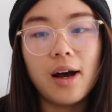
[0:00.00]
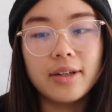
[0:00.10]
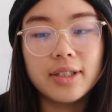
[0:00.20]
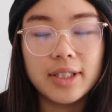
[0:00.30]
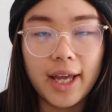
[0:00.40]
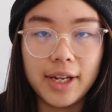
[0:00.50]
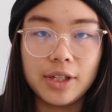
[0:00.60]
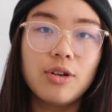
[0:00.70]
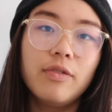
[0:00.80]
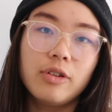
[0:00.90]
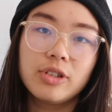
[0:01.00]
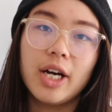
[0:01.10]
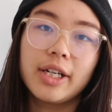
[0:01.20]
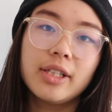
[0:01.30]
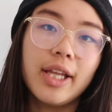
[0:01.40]
understanding of your
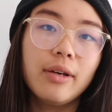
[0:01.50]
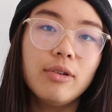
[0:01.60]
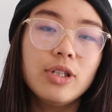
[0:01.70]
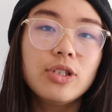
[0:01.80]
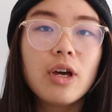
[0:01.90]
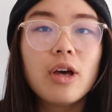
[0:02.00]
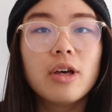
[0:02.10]
target language.